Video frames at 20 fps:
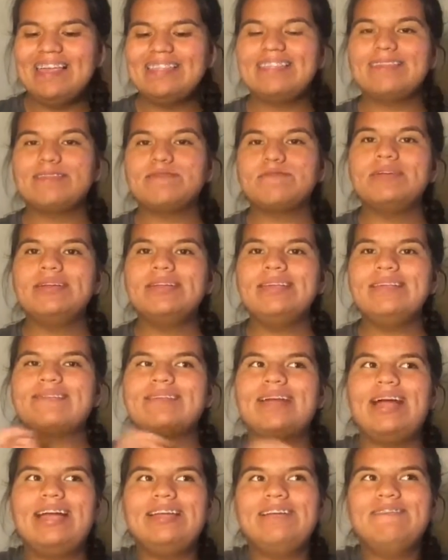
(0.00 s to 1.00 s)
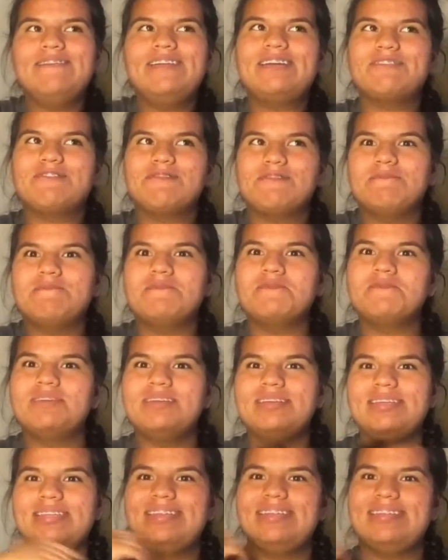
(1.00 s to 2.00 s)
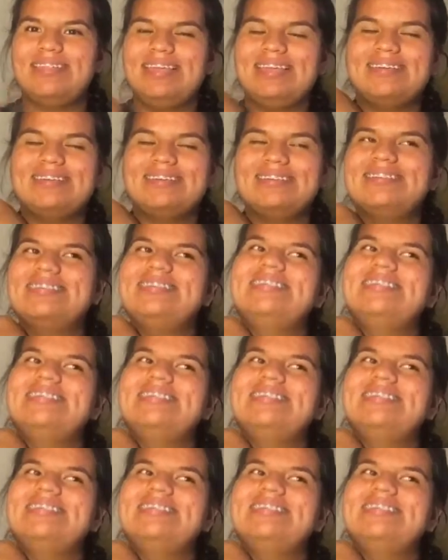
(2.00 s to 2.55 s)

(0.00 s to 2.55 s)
This one is kind of like a creepy one, and it